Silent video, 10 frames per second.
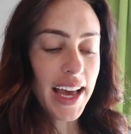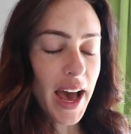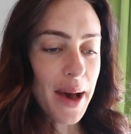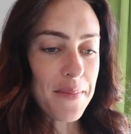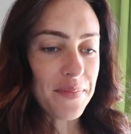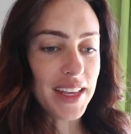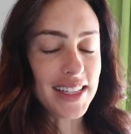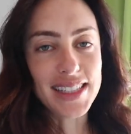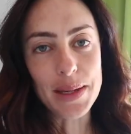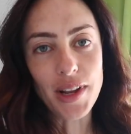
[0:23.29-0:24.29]

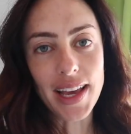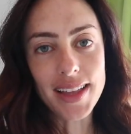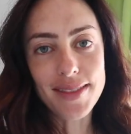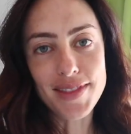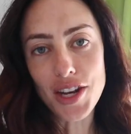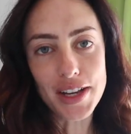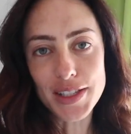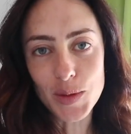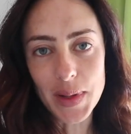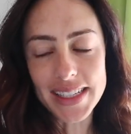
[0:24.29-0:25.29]
it seemed like the
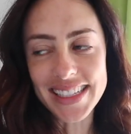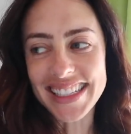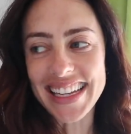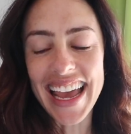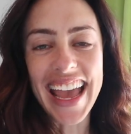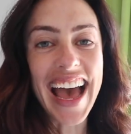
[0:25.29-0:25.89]
nicest place to stay,